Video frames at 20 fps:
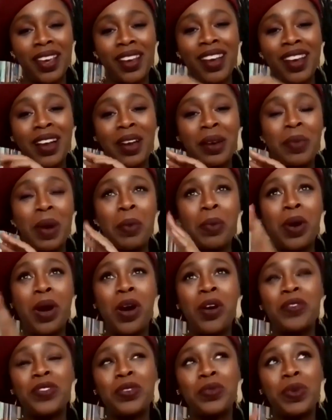I'm
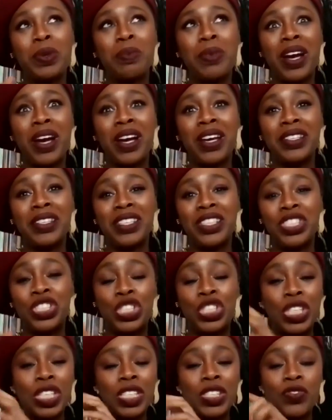often reminded
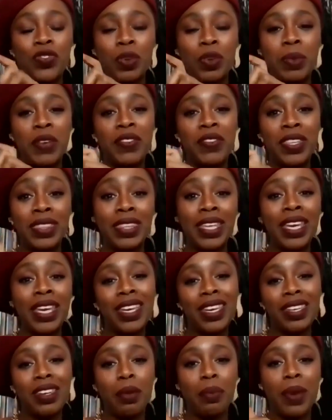just from even
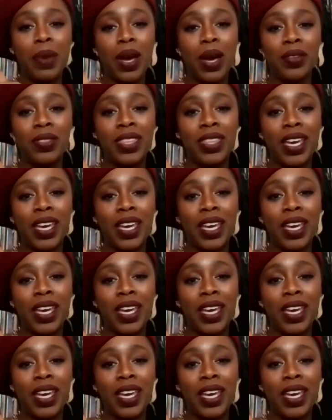thinking about